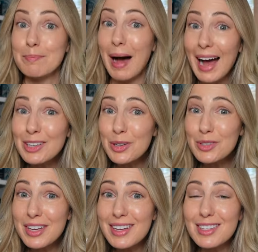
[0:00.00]
Bad
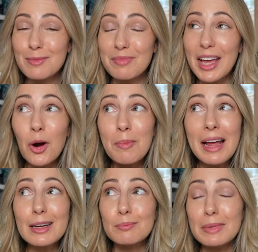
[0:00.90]
news is they don't
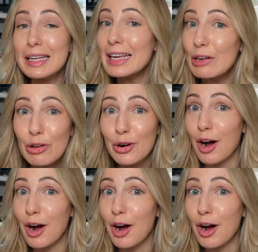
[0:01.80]
make either